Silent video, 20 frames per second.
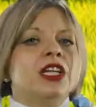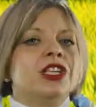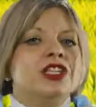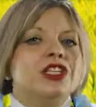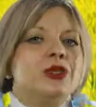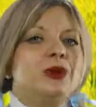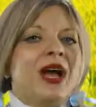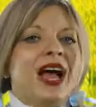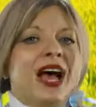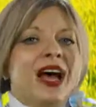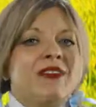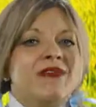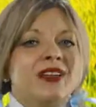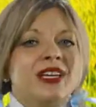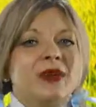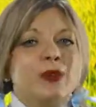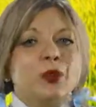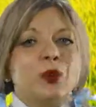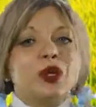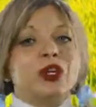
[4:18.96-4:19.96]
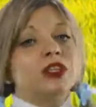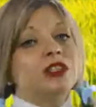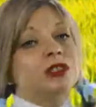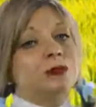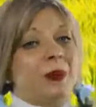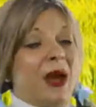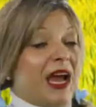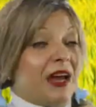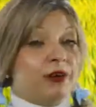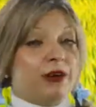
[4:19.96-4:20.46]
Do you have any
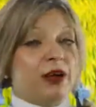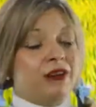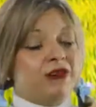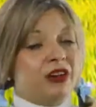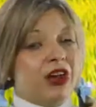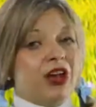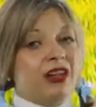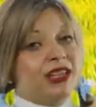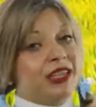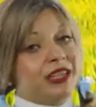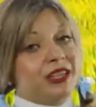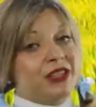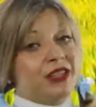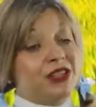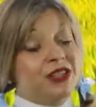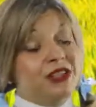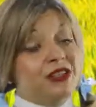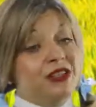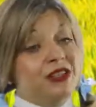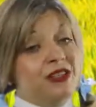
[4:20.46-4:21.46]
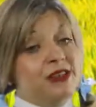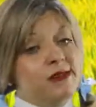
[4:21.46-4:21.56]
world background knowledge?